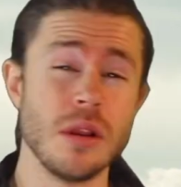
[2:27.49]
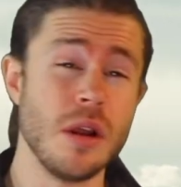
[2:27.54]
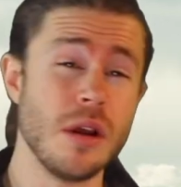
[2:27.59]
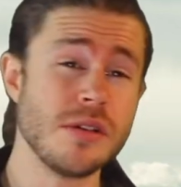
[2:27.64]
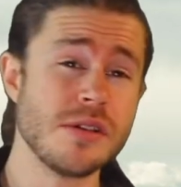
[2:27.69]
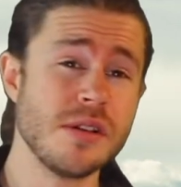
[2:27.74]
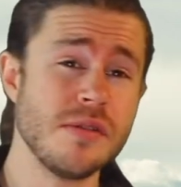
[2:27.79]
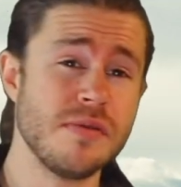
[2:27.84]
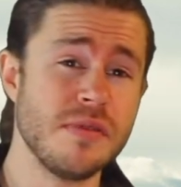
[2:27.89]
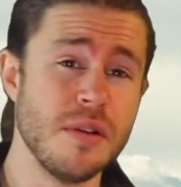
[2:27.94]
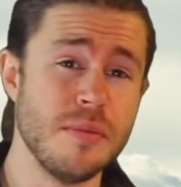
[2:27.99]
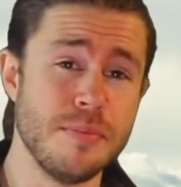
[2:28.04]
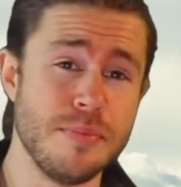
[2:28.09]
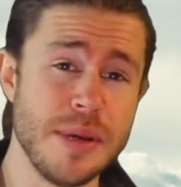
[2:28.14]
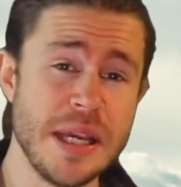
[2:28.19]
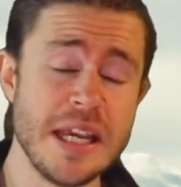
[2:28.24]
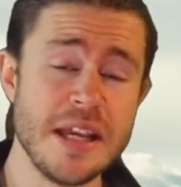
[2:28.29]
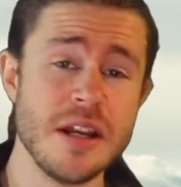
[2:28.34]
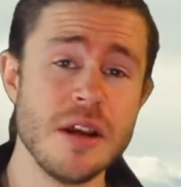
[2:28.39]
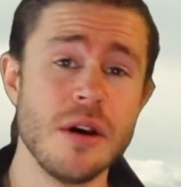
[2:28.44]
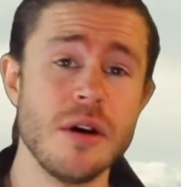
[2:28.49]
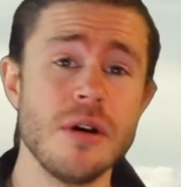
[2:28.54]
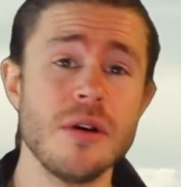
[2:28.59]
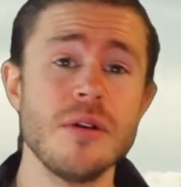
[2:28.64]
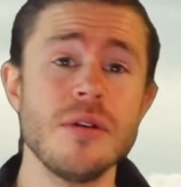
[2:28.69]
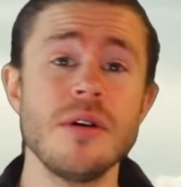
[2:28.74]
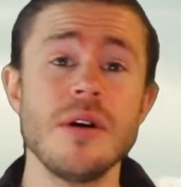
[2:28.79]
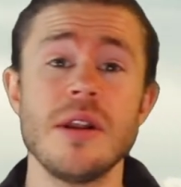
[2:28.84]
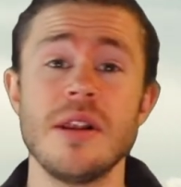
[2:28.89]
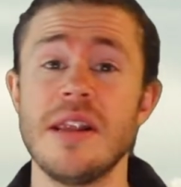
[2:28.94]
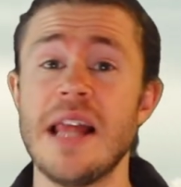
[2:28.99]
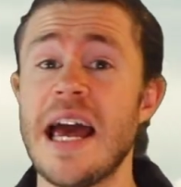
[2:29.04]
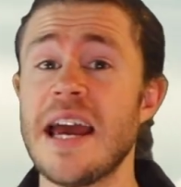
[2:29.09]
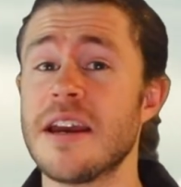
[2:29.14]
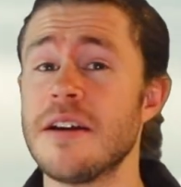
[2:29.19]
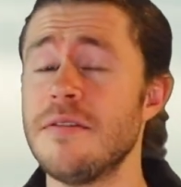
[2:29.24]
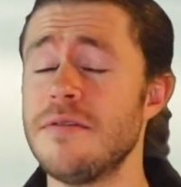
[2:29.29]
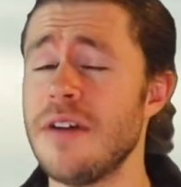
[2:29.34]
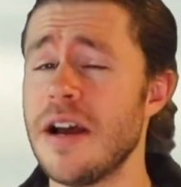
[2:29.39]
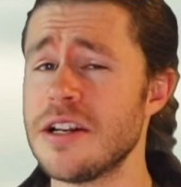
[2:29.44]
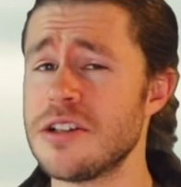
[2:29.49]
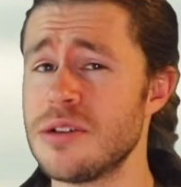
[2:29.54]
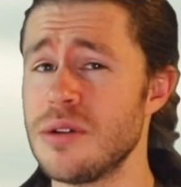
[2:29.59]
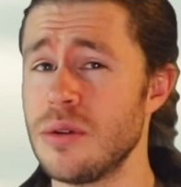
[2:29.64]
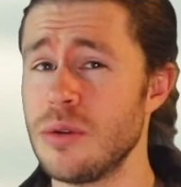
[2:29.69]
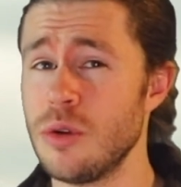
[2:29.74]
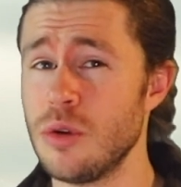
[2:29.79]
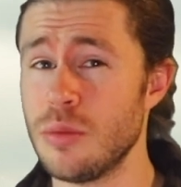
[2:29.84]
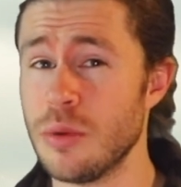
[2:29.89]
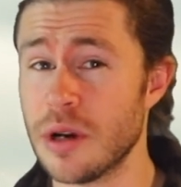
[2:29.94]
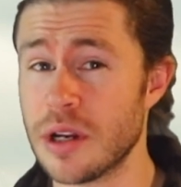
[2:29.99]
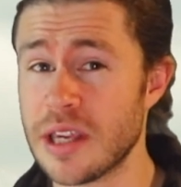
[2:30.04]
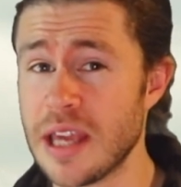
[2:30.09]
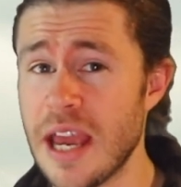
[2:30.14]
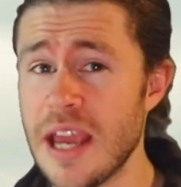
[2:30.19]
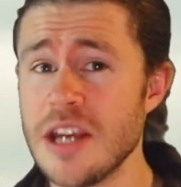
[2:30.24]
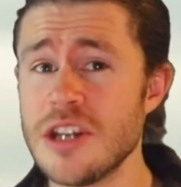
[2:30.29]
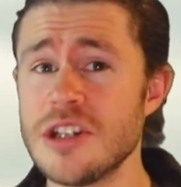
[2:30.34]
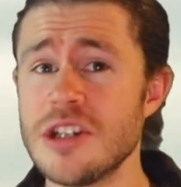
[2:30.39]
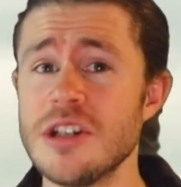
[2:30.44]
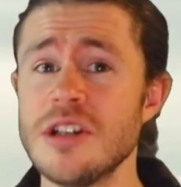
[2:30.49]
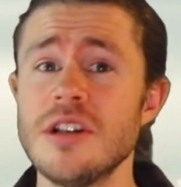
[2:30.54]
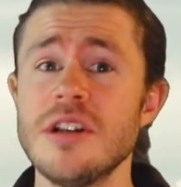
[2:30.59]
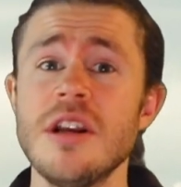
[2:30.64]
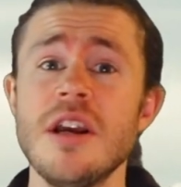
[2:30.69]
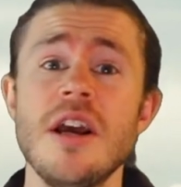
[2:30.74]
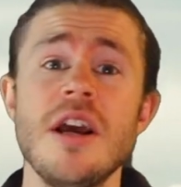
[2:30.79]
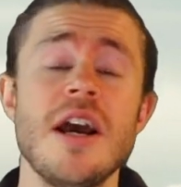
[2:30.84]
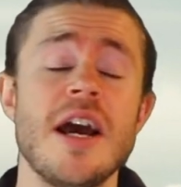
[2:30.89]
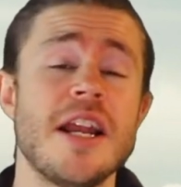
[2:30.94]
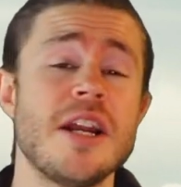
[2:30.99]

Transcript: Loss of libido, lack of vaginal lubrication,